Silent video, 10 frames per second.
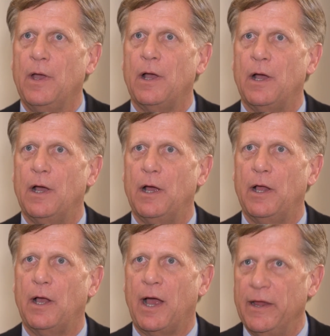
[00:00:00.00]

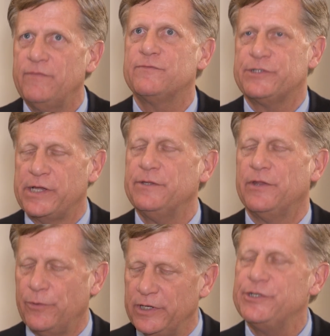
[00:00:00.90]

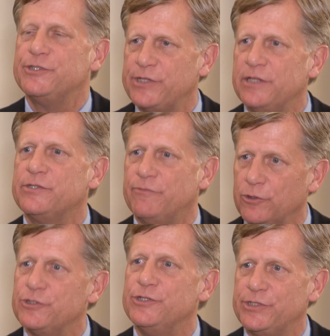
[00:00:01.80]
there is a sense of
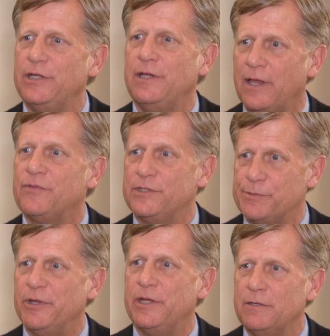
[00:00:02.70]
urgency at this
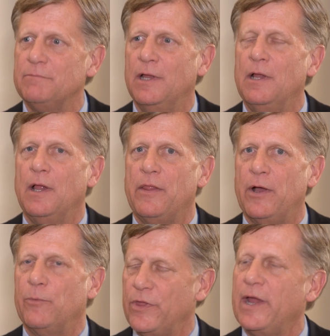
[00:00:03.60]
meeting
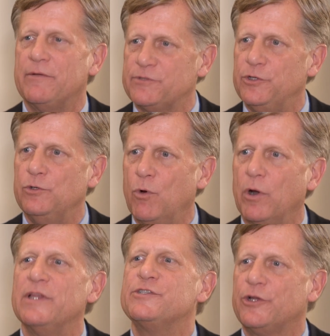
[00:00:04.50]
that they have to do
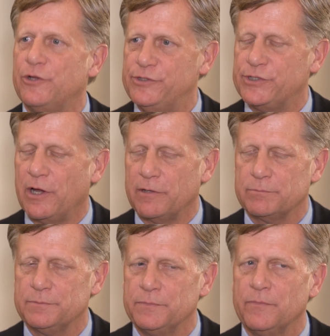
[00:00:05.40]
more. That's a good
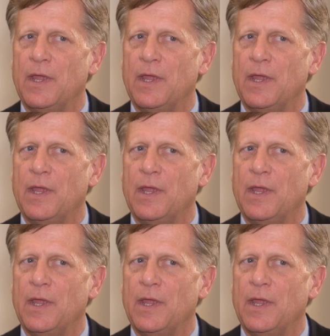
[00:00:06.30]
sign.